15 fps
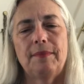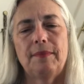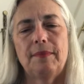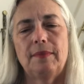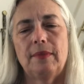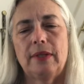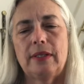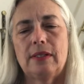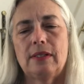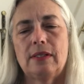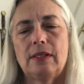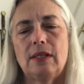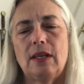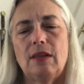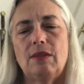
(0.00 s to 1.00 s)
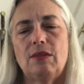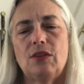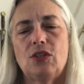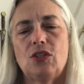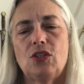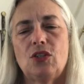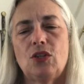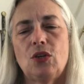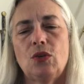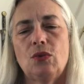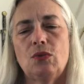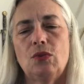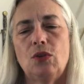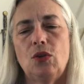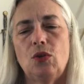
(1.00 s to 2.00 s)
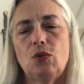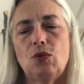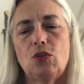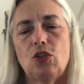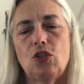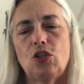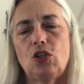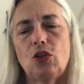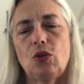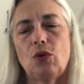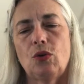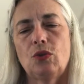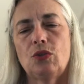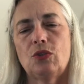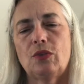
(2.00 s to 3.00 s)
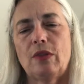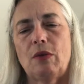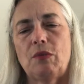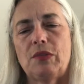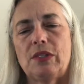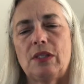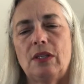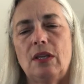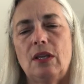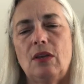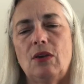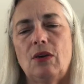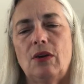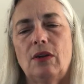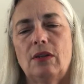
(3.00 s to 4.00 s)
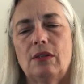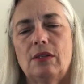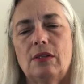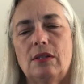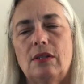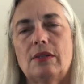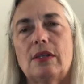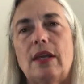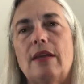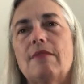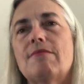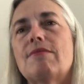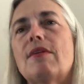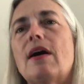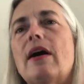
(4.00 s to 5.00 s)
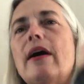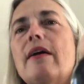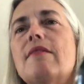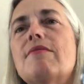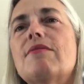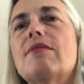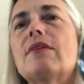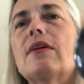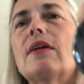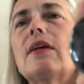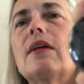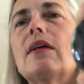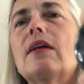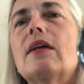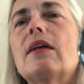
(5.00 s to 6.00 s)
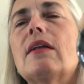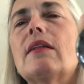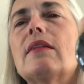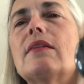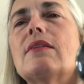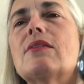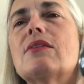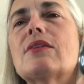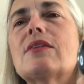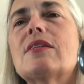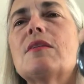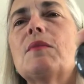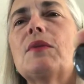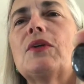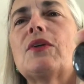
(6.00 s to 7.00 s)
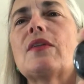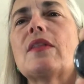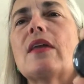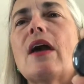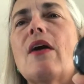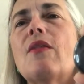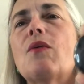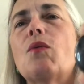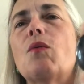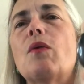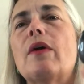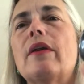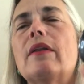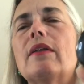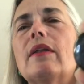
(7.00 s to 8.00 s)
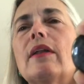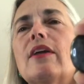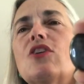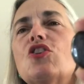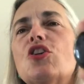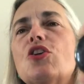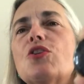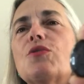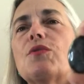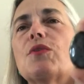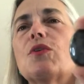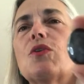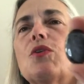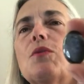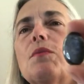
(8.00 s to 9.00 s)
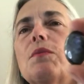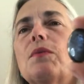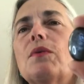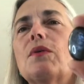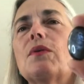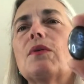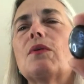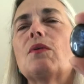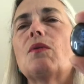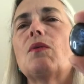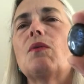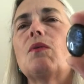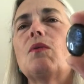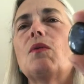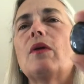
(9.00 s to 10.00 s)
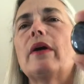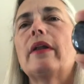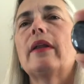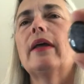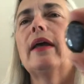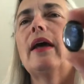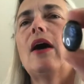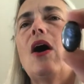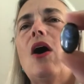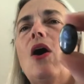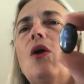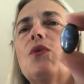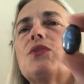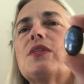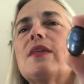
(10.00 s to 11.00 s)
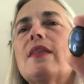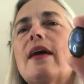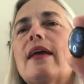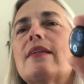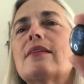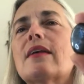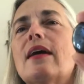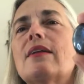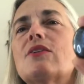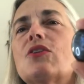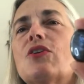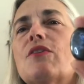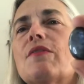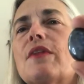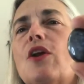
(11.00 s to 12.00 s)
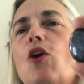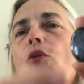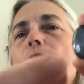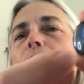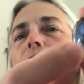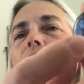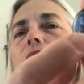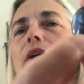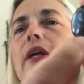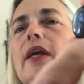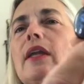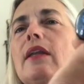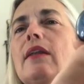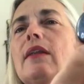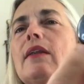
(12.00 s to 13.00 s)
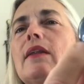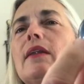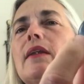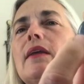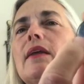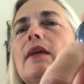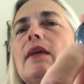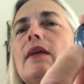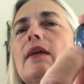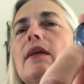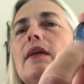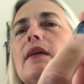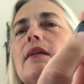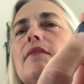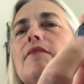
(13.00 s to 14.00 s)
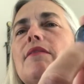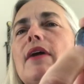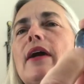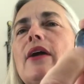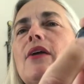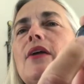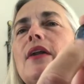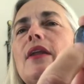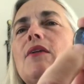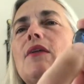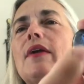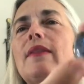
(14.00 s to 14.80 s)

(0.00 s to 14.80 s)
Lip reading: Let's see, the stone you chose, or that was in here, let's see, it's A5. This looks similar to the other one that I chose for group 1. Oh, see that? It's got sort of an opal looking fire in it right